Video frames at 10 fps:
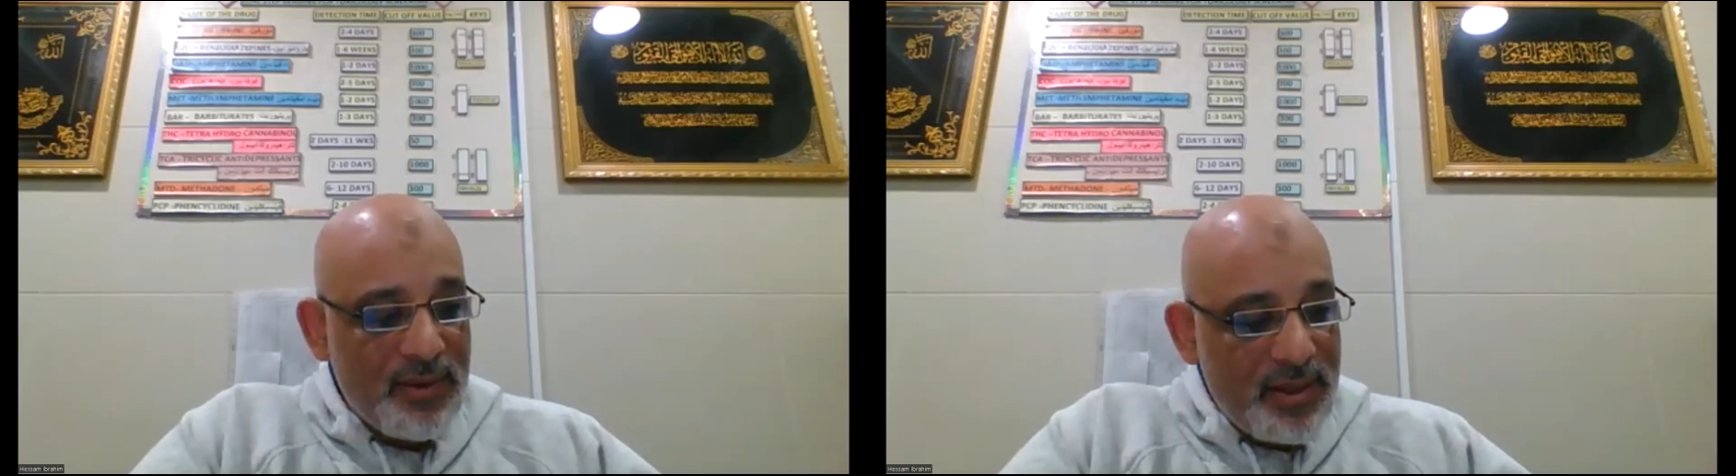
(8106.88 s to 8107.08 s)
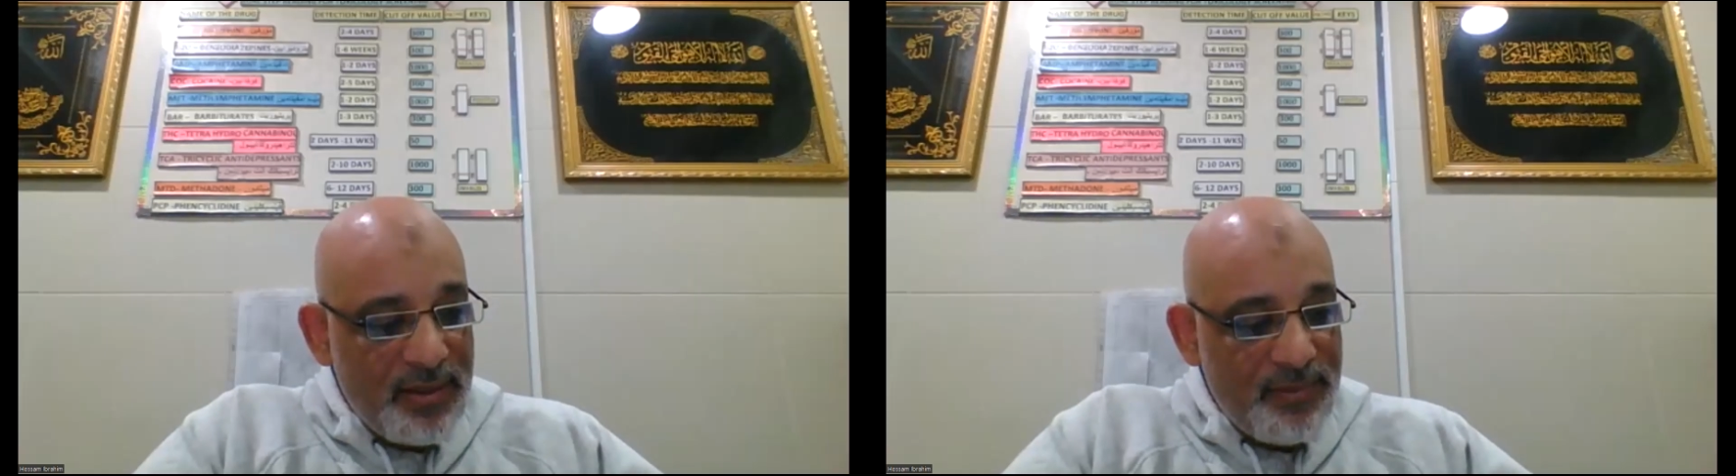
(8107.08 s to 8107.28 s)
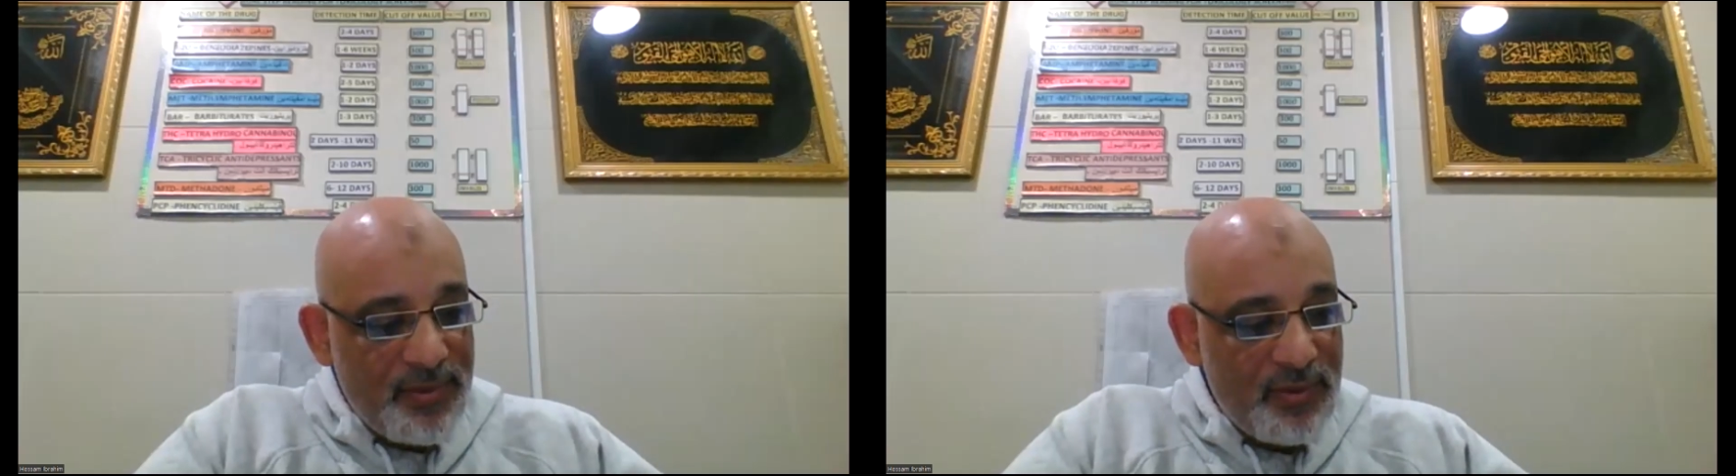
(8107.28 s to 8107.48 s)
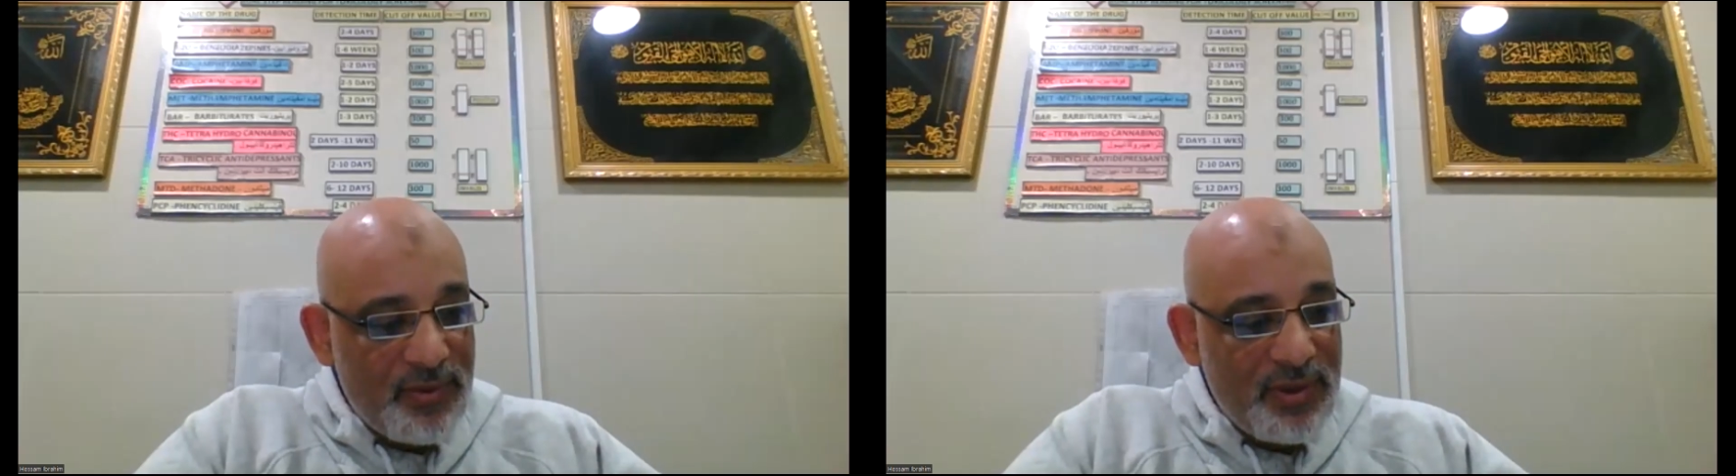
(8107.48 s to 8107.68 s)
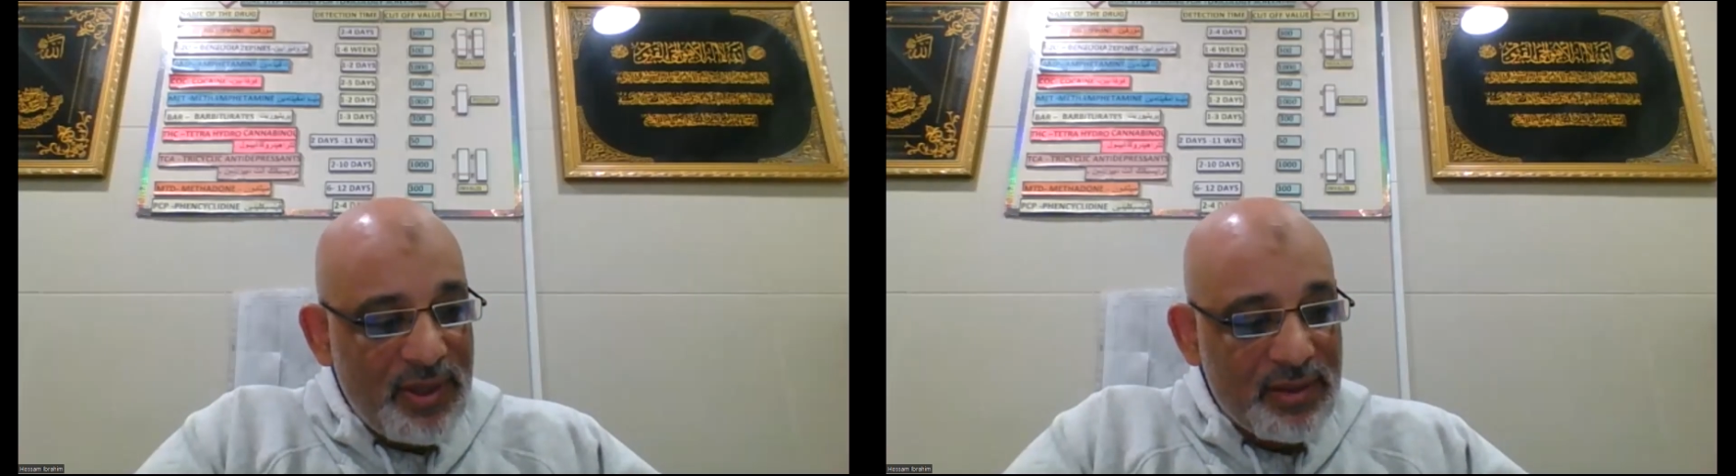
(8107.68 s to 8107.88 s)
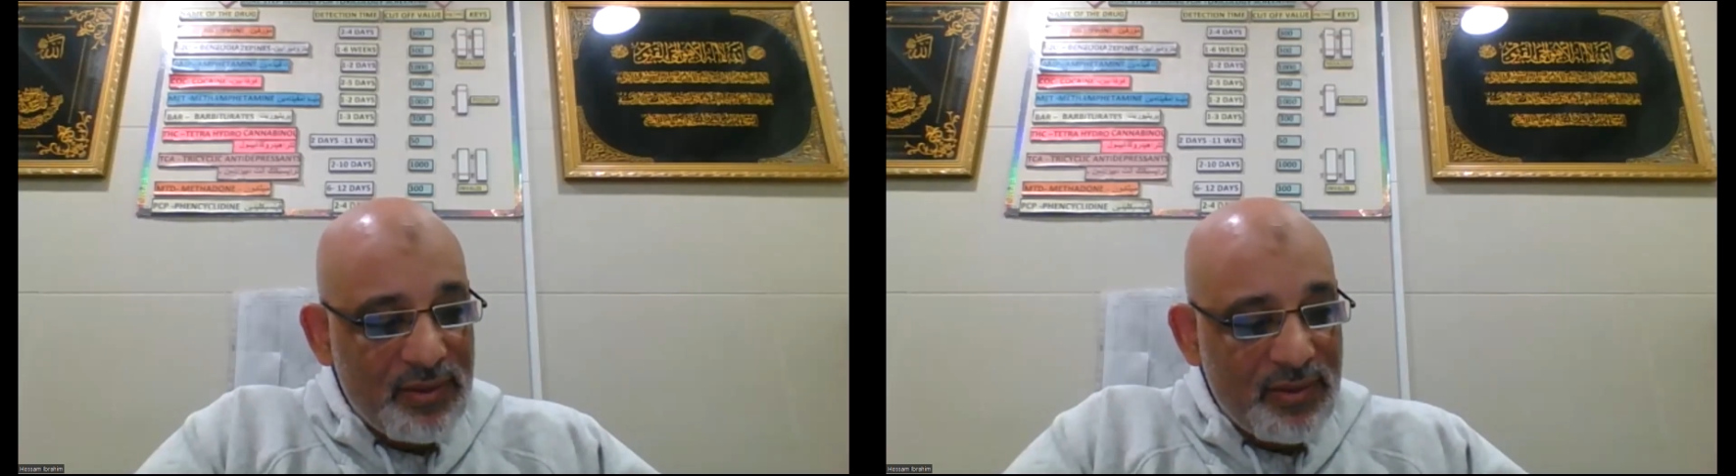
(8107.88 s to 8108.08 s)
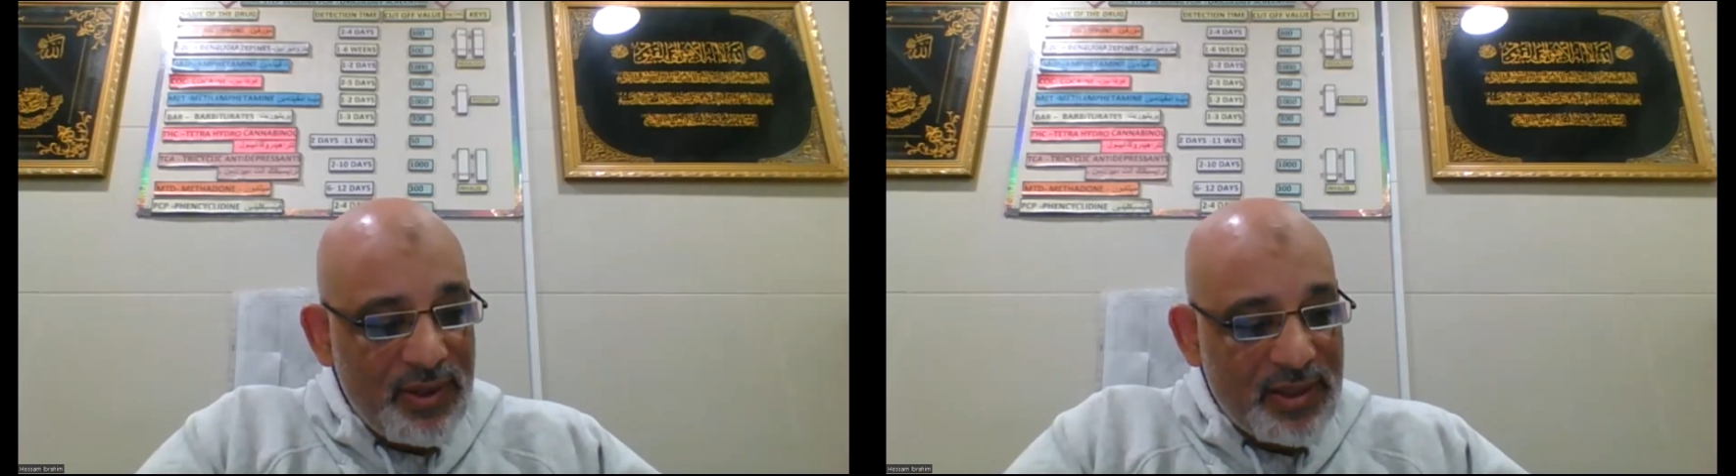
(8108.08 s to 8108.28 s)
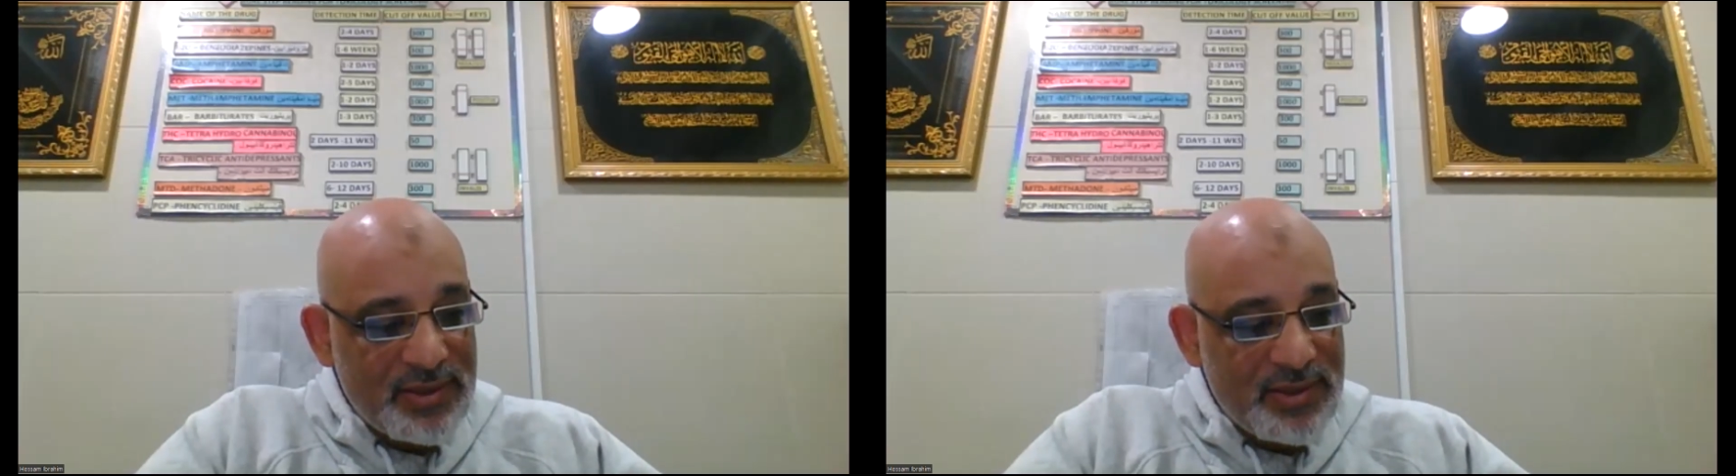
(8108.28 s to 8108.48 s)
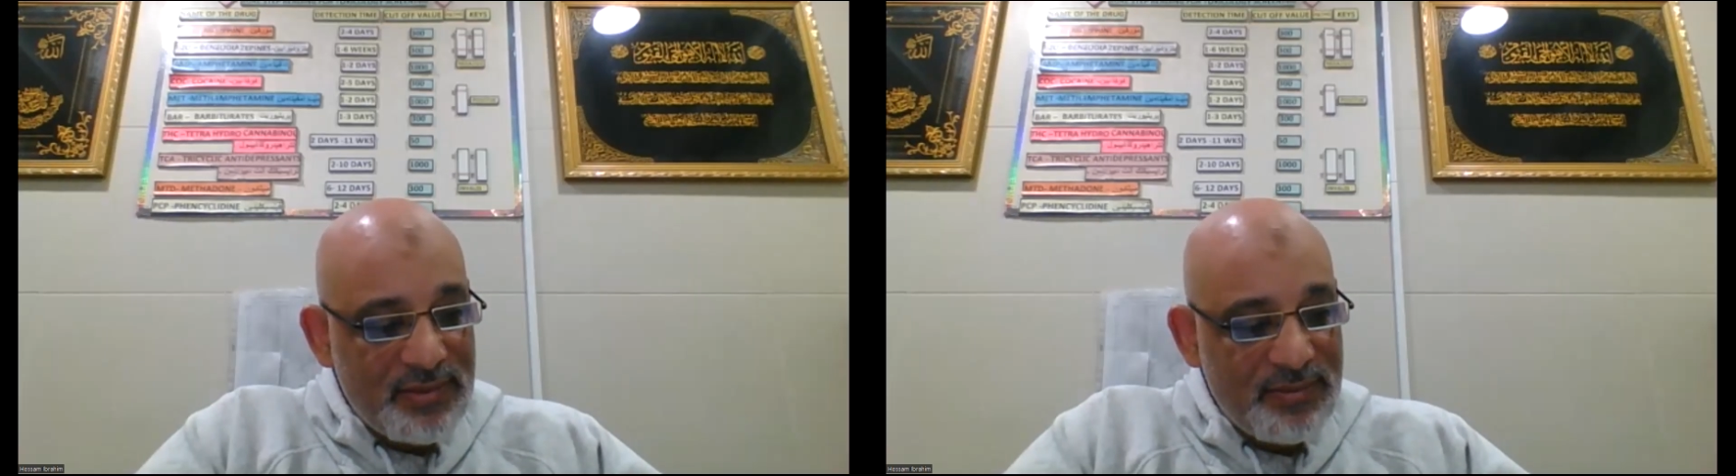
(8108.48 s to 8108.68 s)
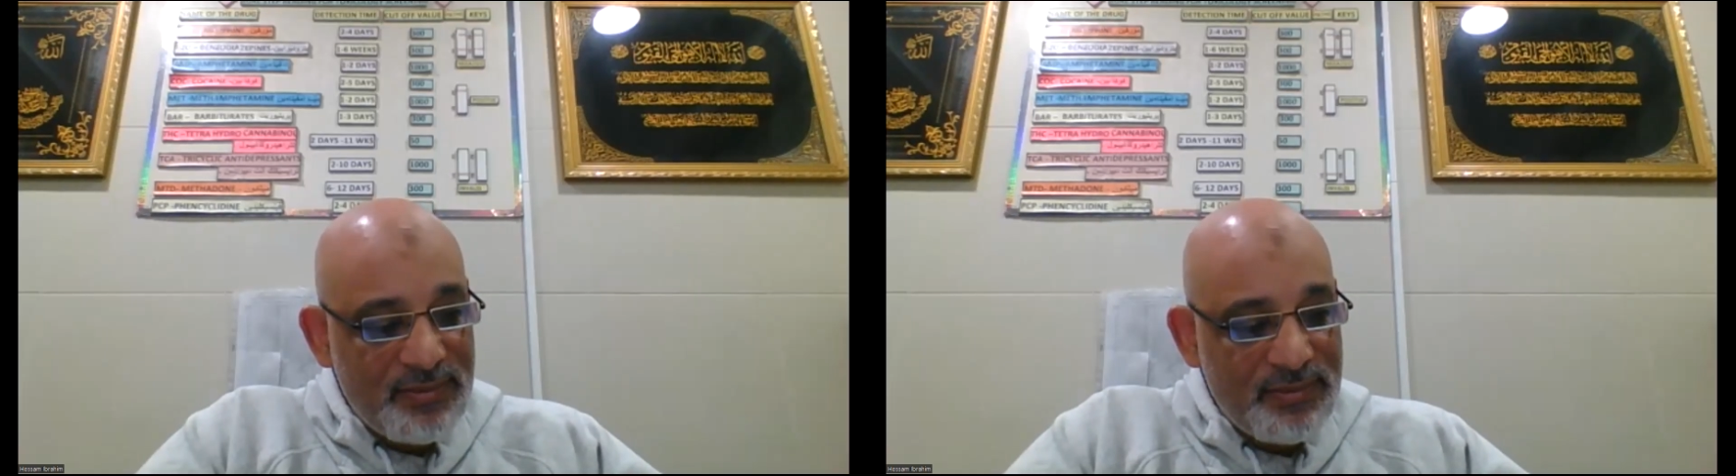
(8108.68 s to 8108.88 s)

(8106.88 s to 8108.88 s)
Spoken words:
Okay, who would like to go next?